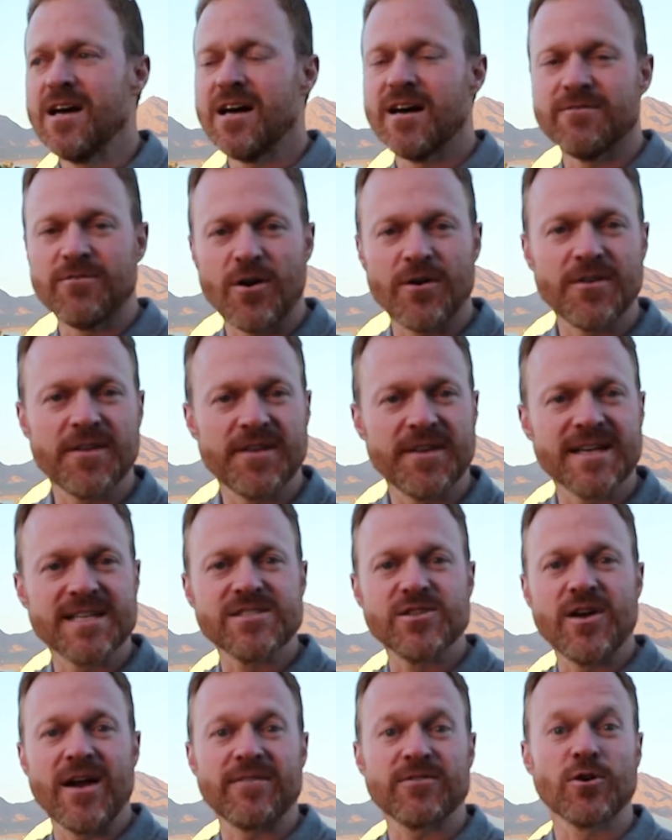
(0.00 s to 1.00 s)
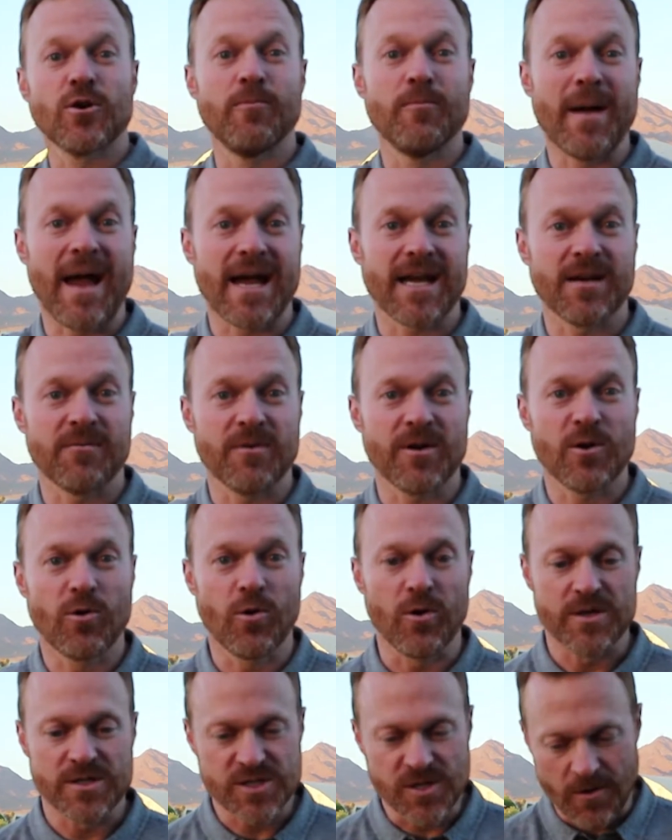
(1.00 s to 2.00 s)
of all the things that you have to go back and
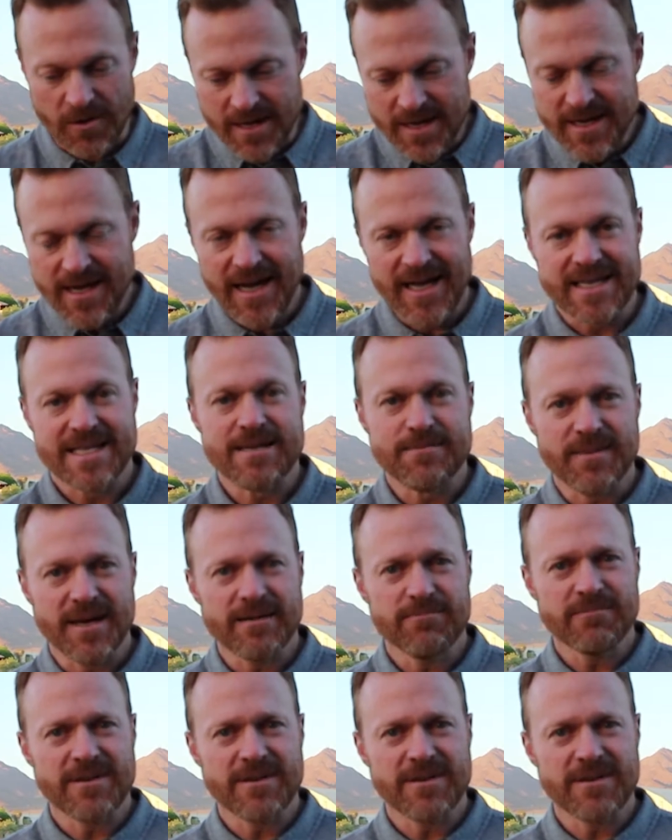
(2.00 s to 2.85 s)
record. So I keep my